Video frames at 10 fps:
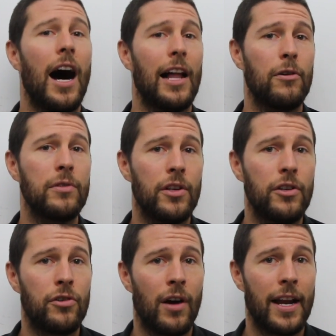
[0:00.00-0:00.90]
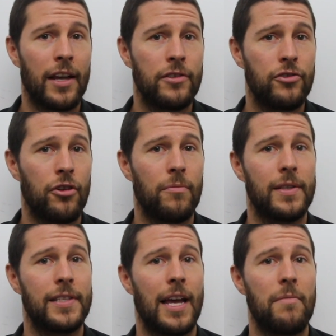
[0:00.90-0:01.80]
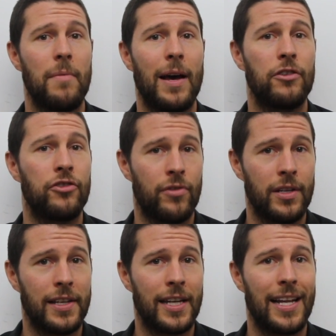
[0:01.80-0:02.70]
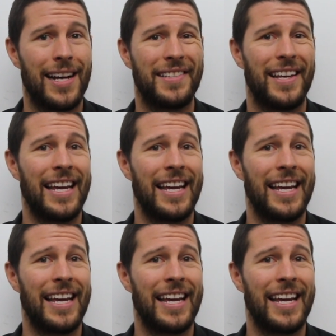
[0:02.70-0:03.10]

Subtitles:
I'll also try to consume the same amount during the class.